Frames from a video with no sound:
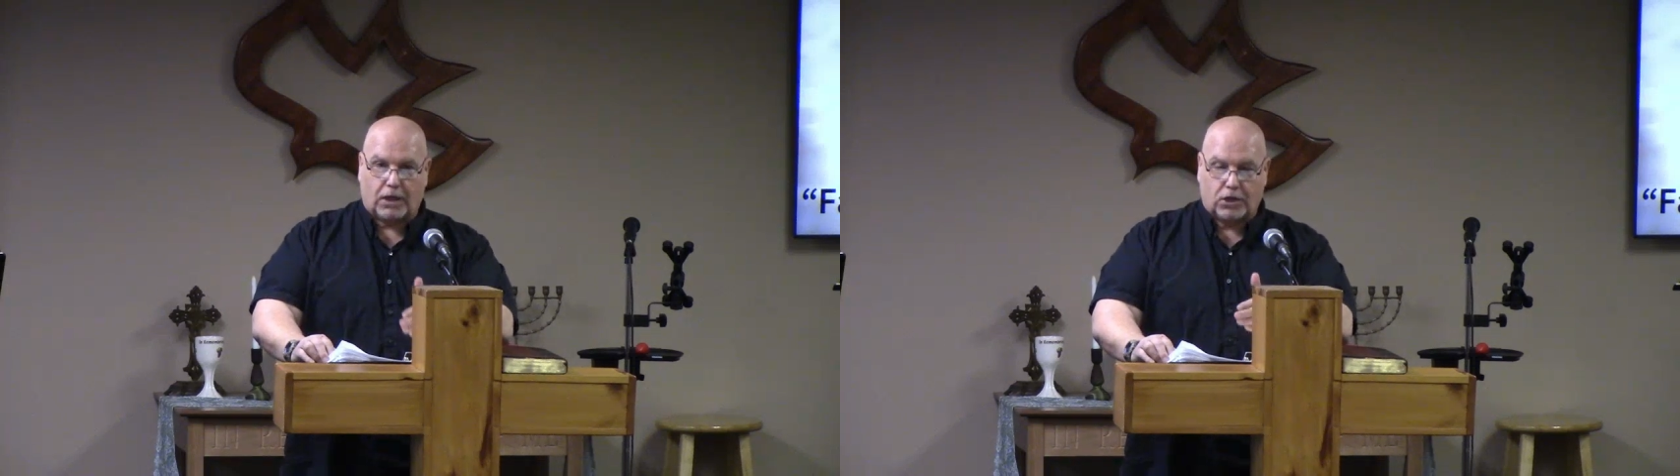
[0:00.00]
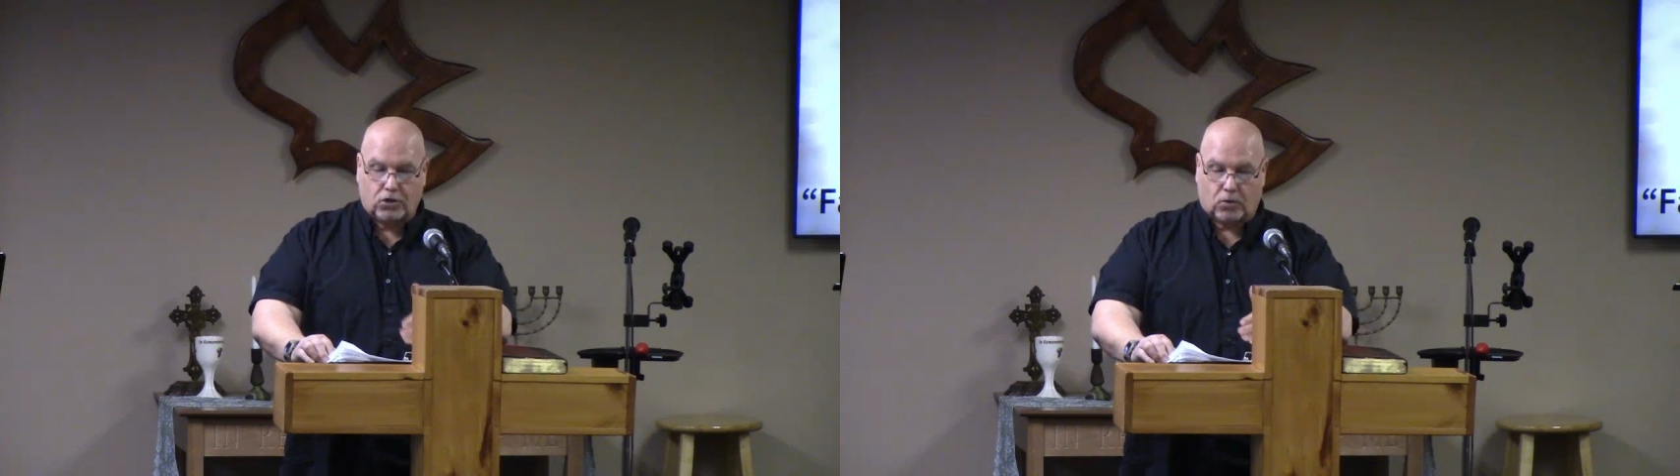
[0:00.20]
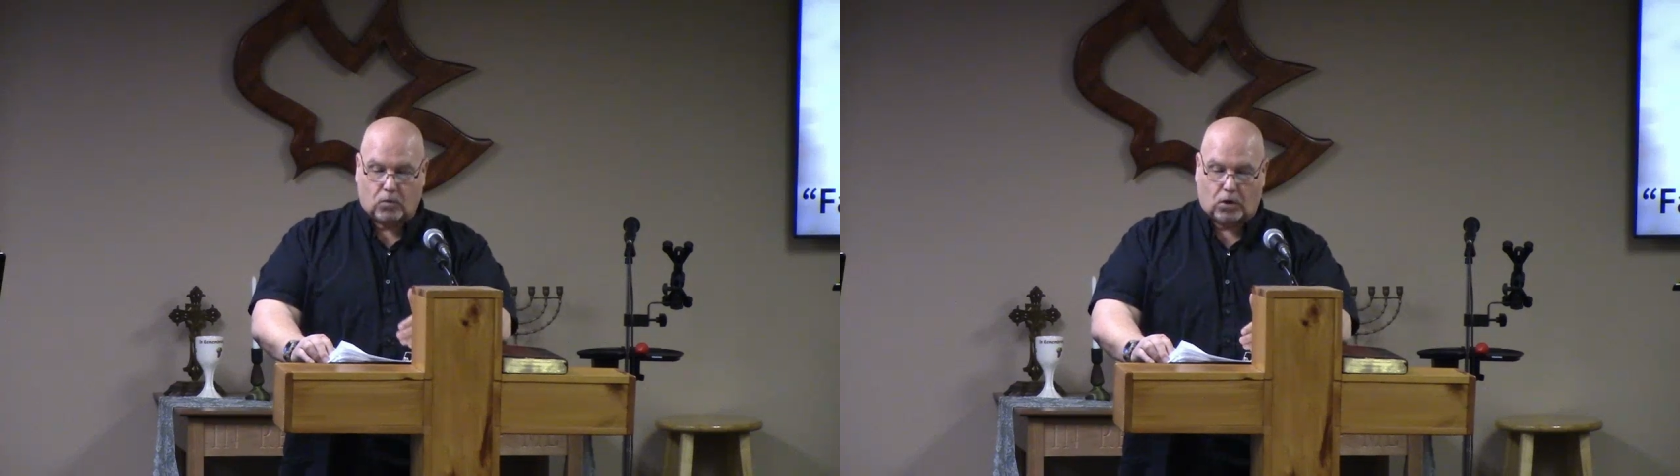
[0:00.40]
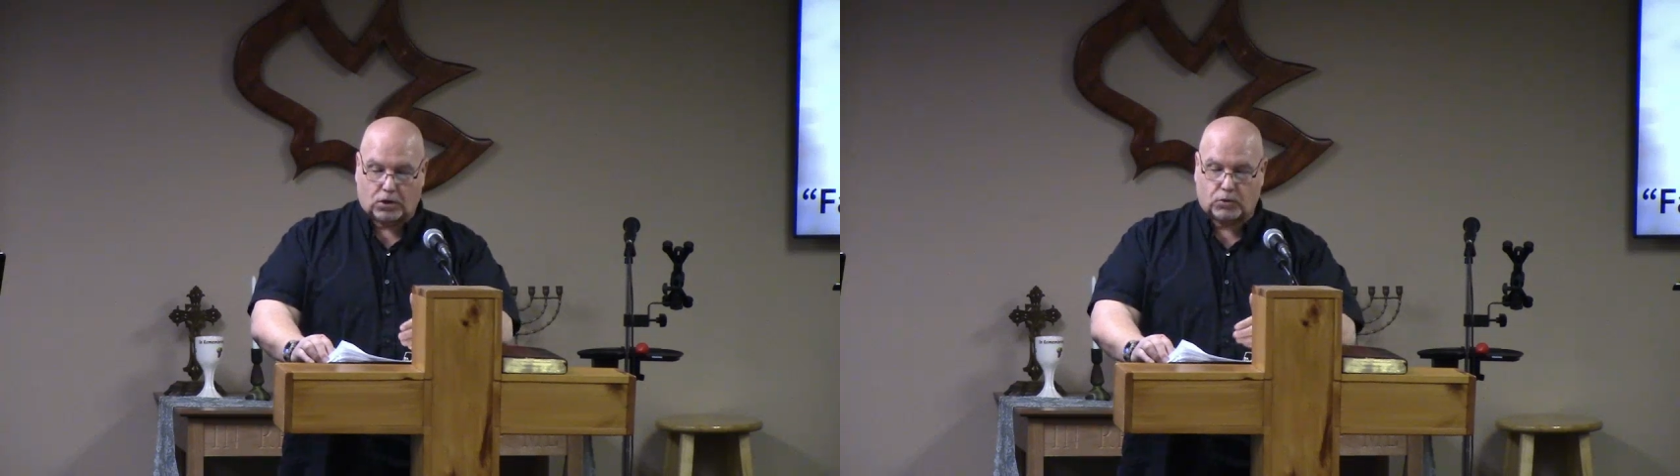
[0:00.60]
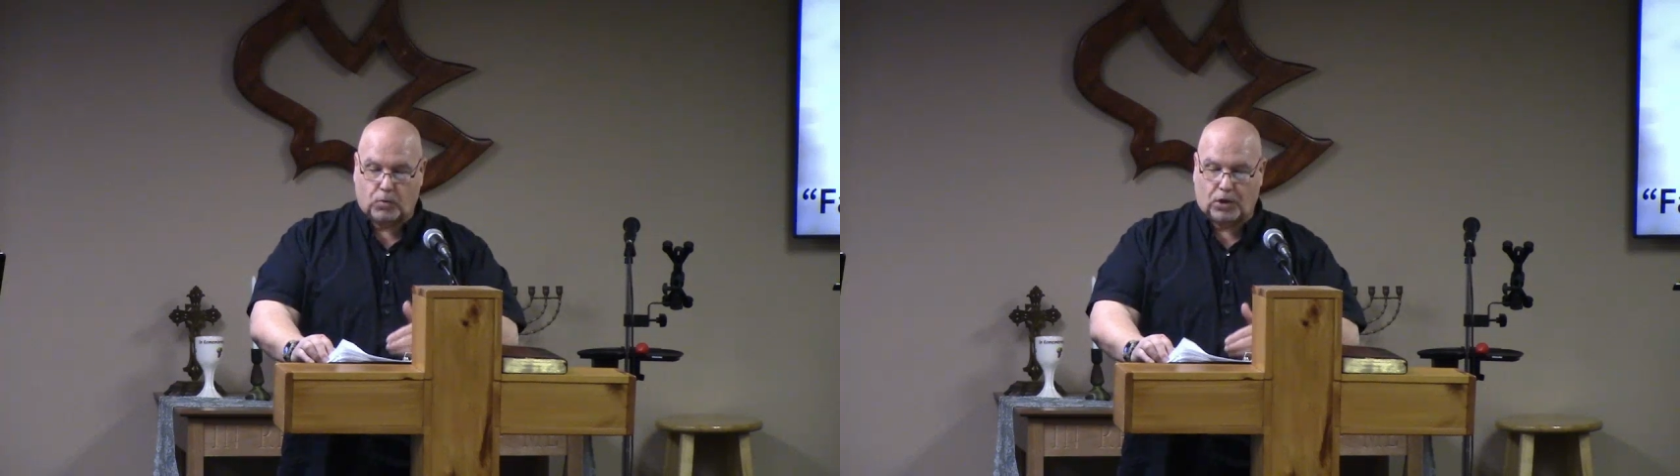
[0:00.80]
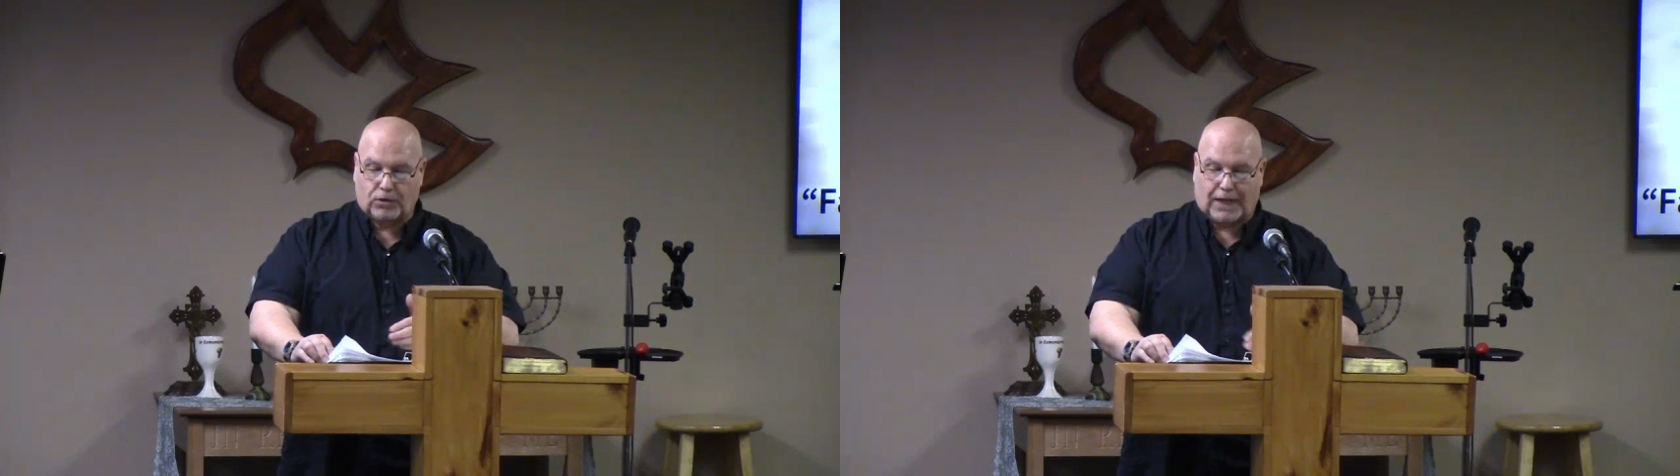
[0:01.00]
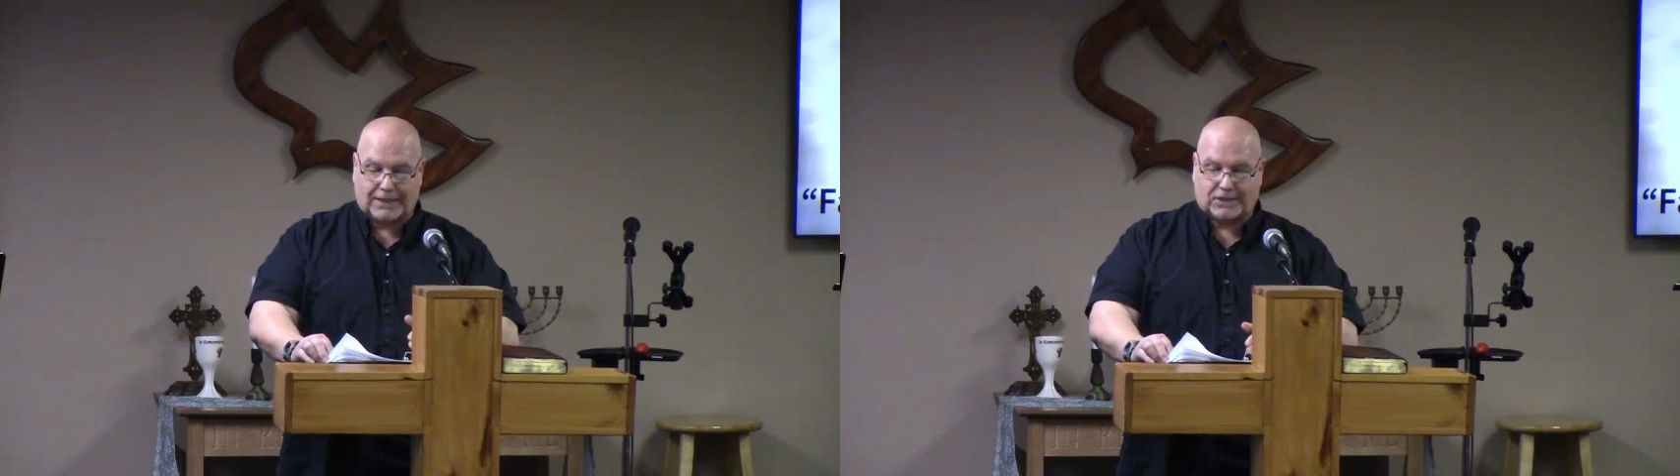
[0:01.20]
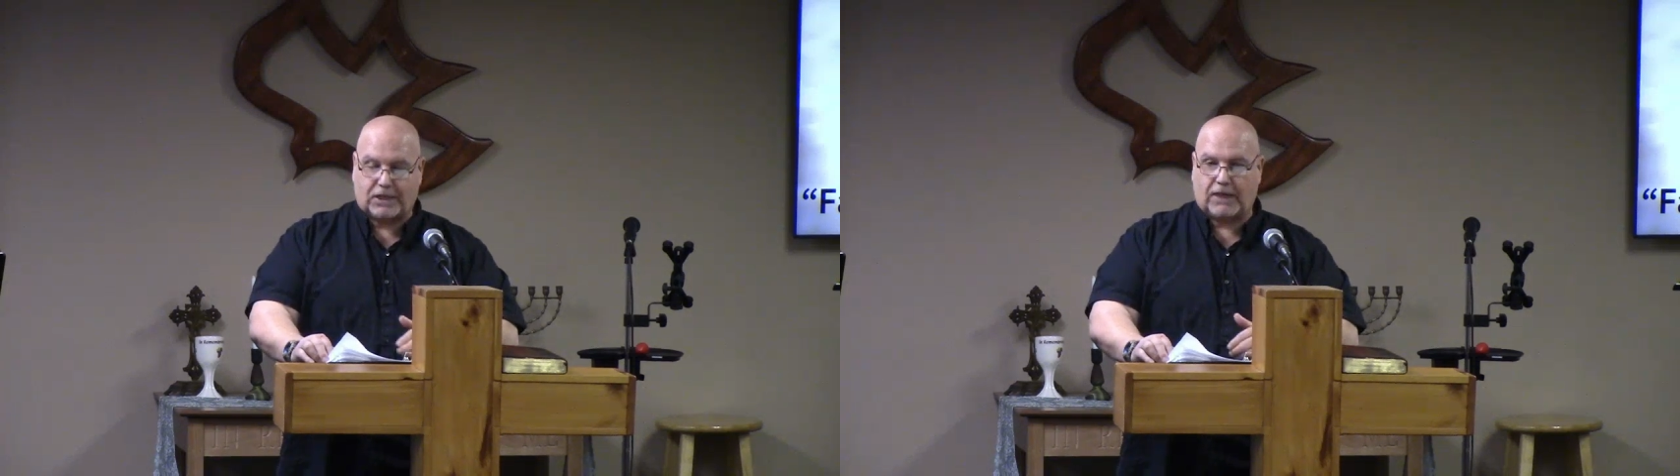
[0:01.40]
and your works will
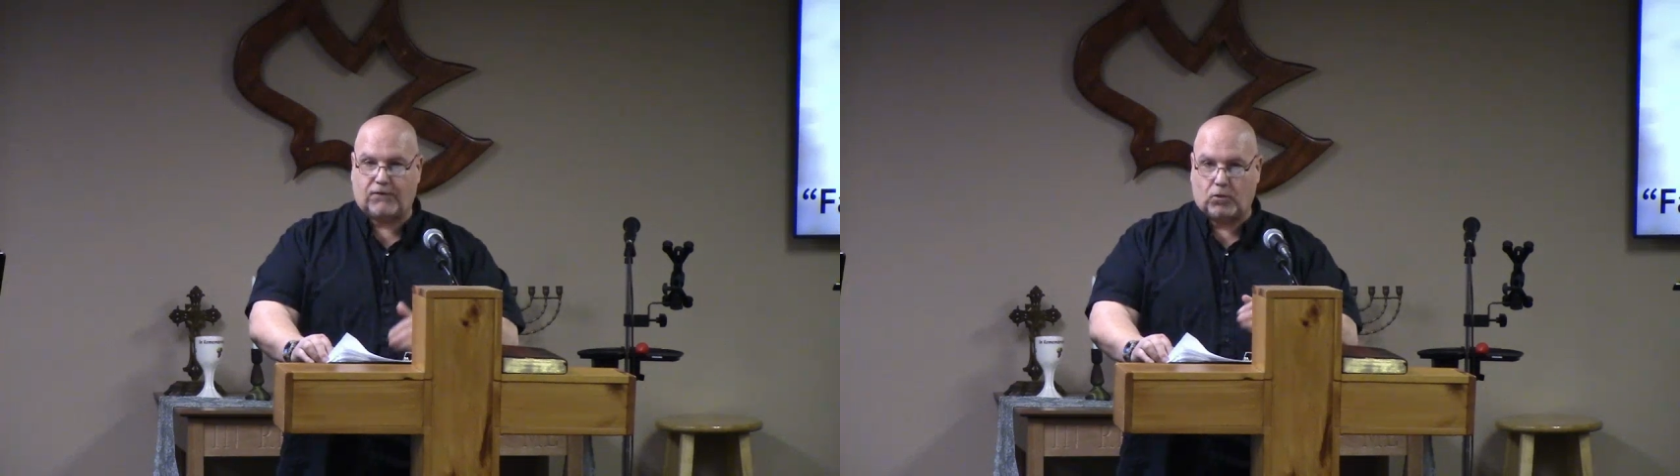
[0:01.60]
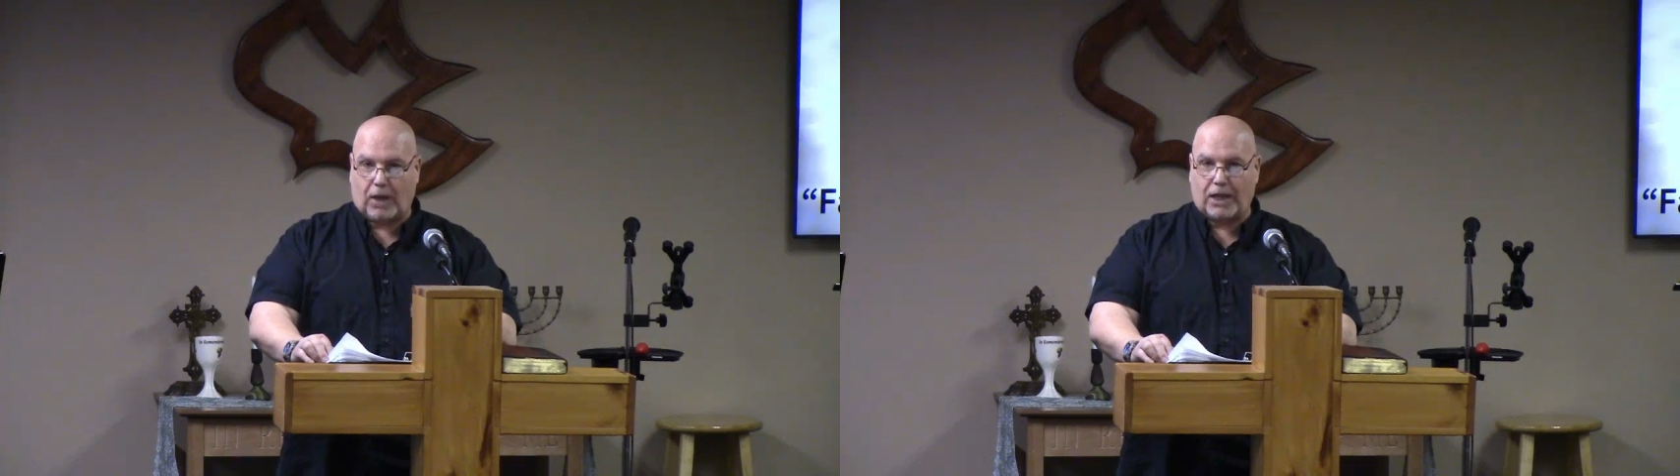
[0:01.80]
not save you